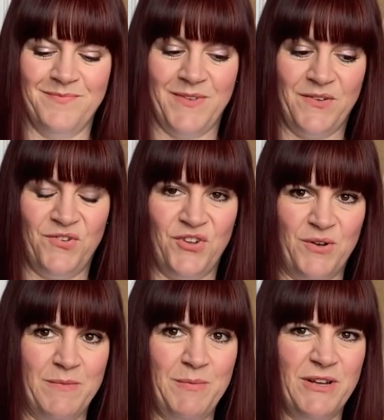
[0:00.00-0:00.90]
So
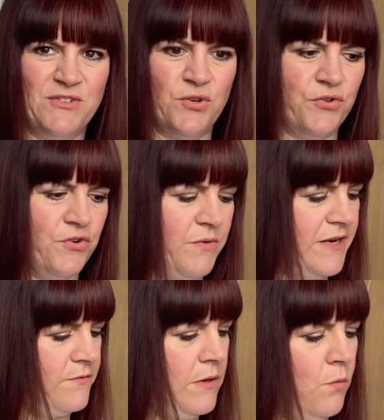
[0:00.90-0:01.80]
maybe I'll talk through
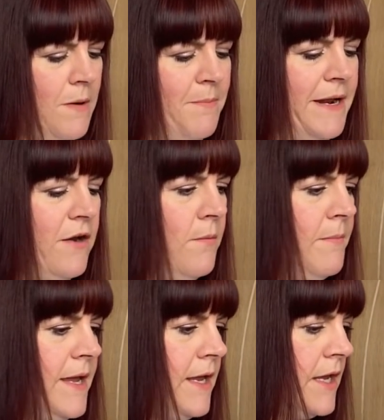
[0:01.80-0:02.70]
next week what I'm planning on
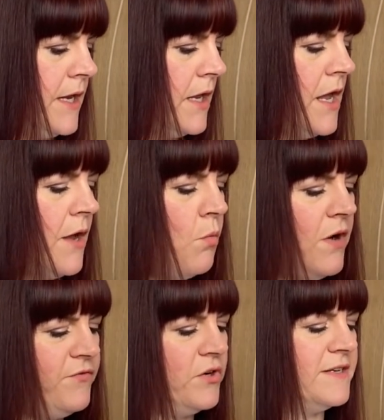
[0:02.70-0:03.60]
making. What
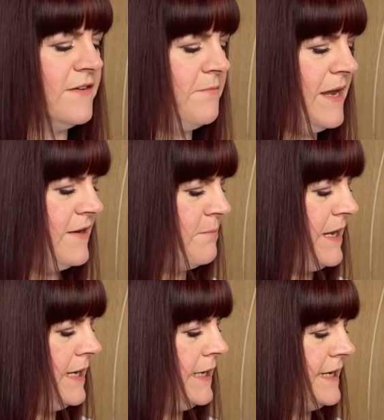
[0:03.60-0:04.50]
I've done is I've made a
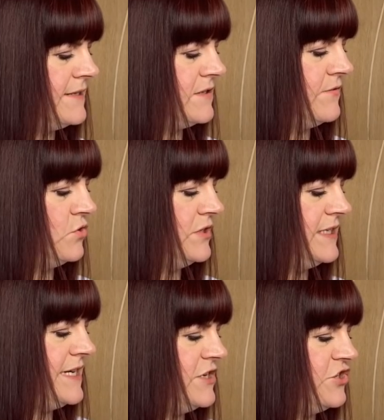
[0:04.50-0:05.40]
big list of all the
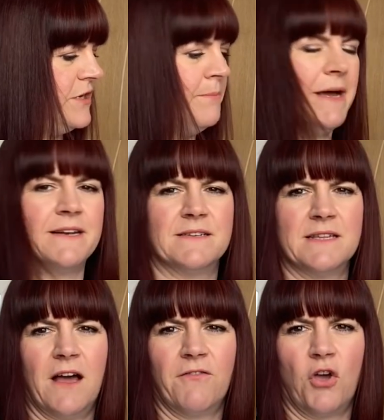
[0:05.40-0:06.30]
t-shirt patterns
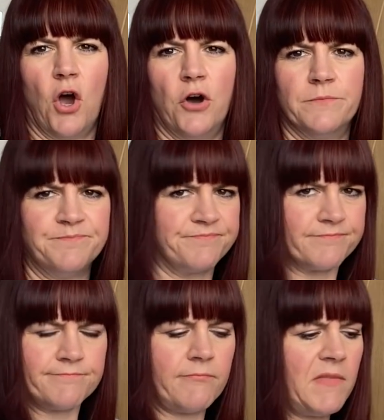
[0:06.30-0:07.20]
that I've got
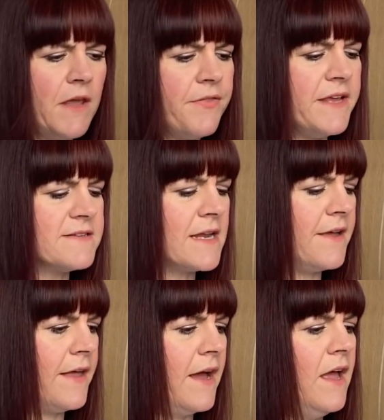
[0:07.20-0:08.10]
and things like
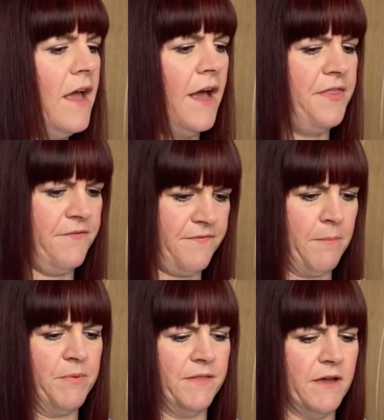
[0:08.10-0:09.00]
that, and the
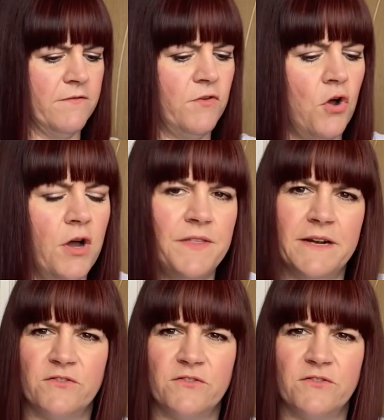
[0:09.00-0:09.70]
fabric that I've got, and then I've